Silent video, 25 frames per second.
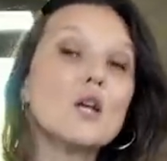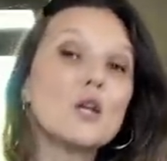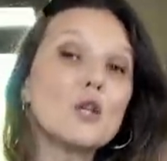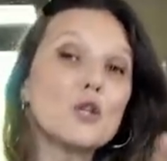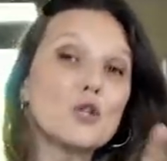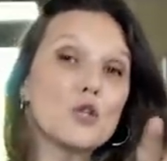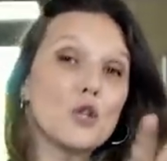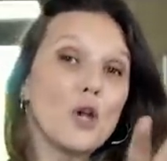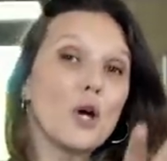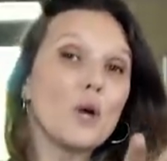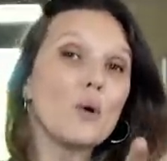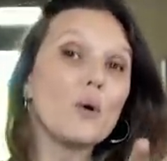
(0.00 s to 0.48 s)

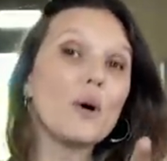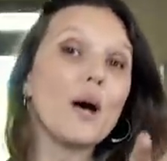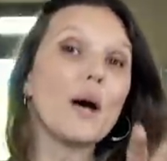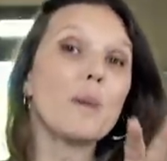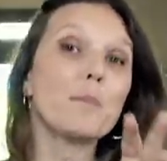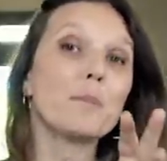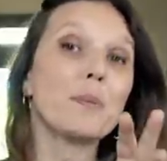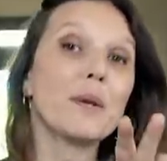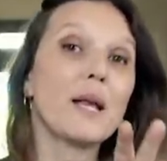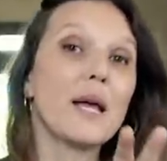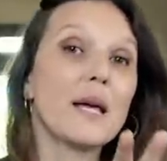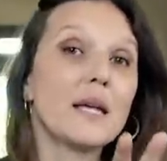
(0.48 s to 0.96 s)
So
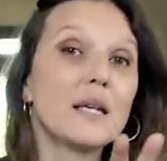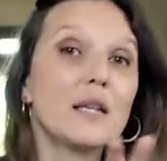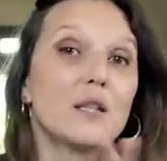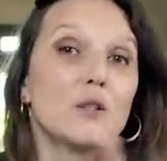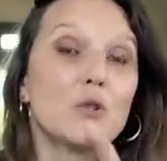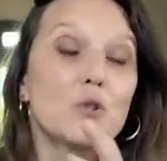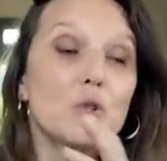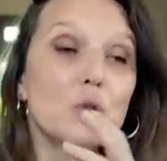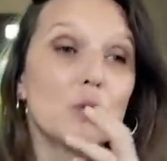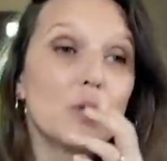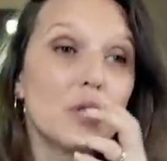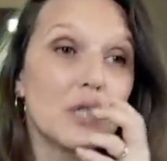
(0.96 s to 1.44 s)
I'm
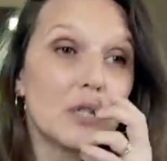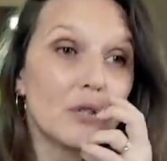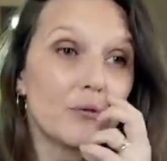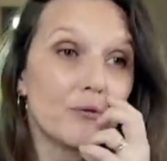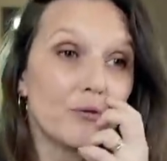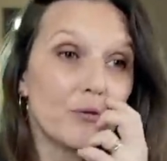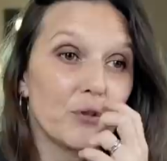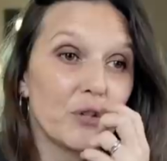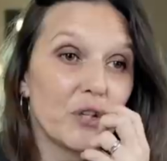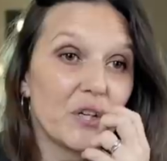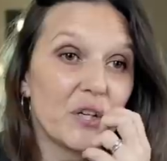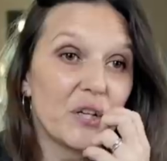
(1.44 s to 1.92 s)
planning to knit
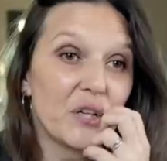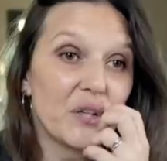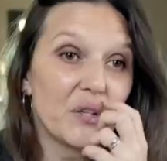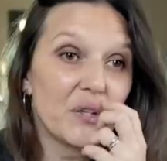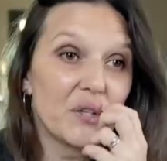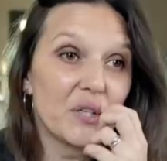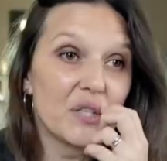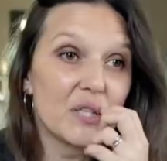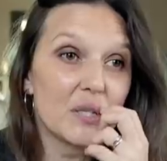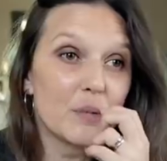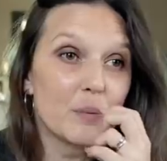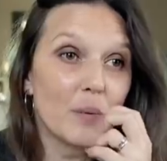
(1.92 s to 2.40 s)
for her
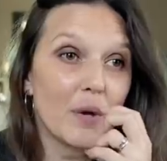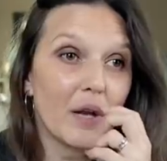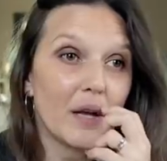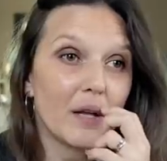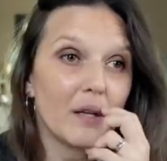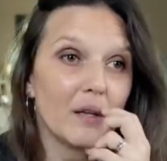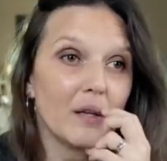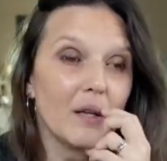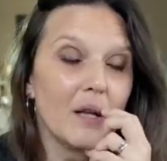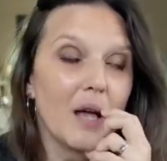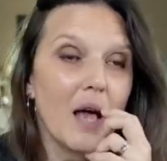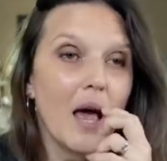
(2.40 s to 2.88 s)
as
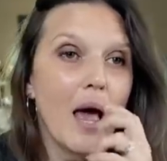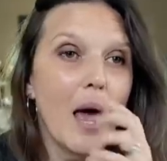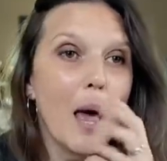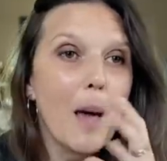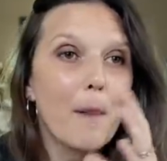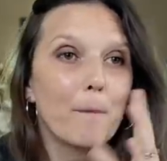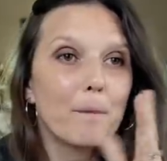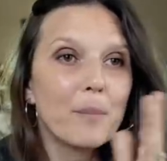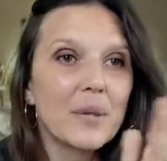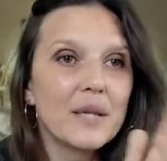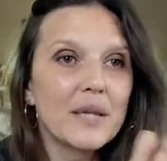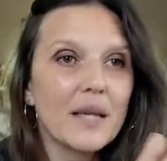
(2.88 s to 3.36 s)
well.
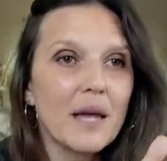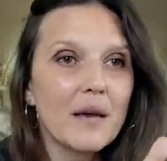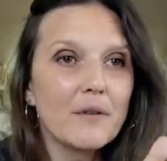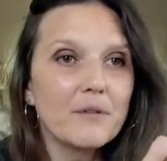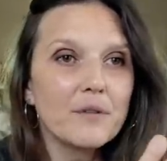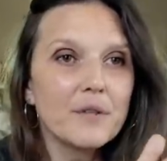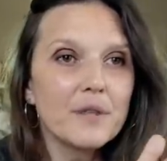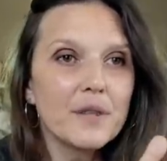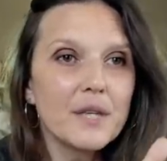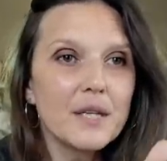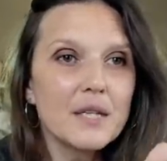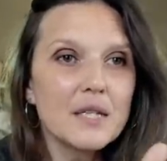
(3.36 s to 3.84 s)
But
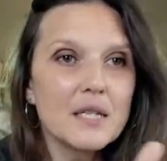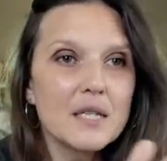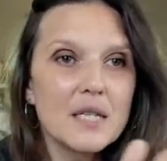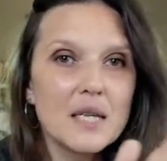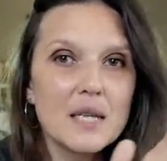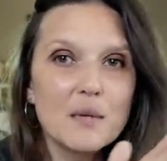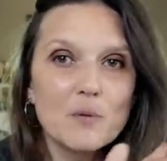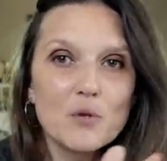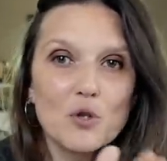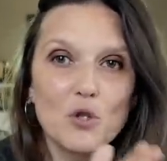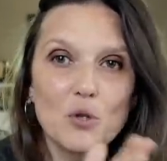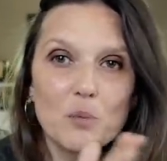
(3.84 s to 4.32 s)
everything
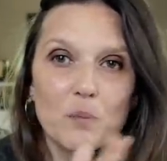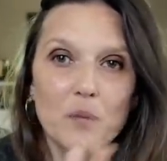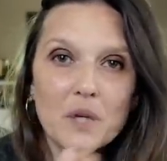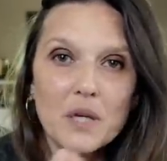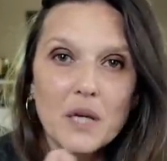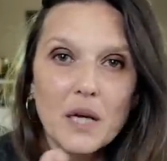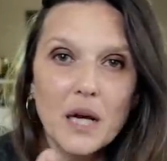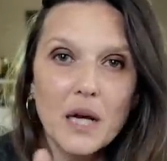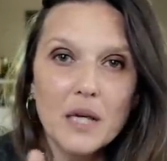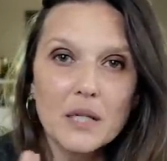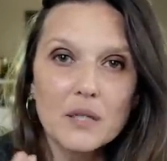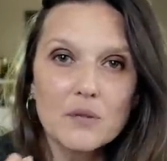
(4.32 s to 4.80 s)
seems to be
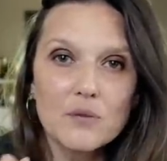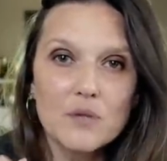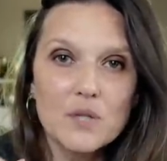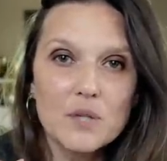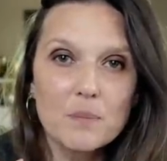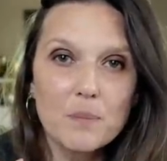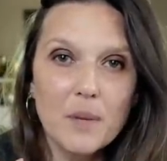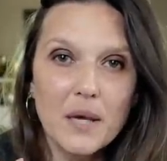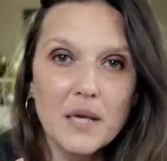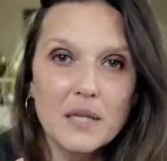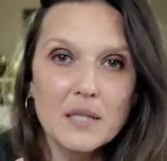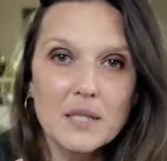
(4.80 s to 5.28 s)
kind of
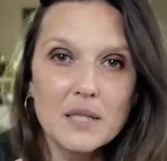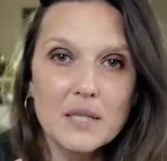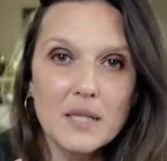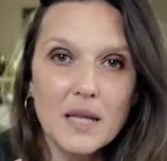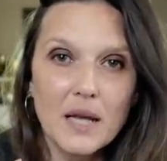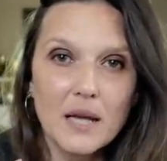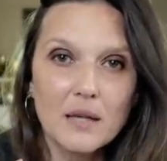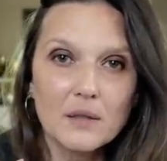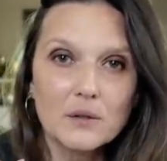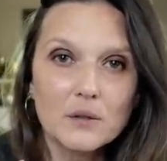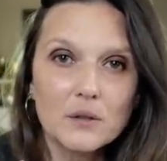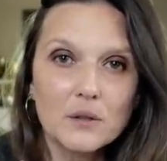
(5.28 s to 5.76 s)
spaced
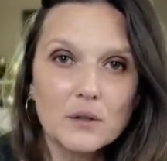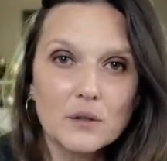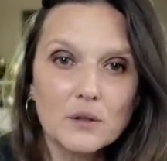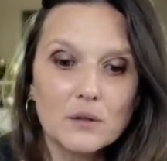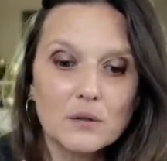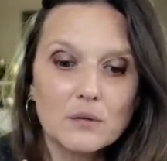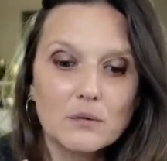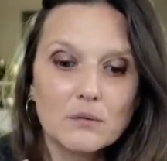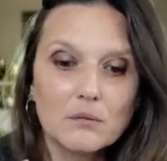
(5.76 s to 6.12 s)
out,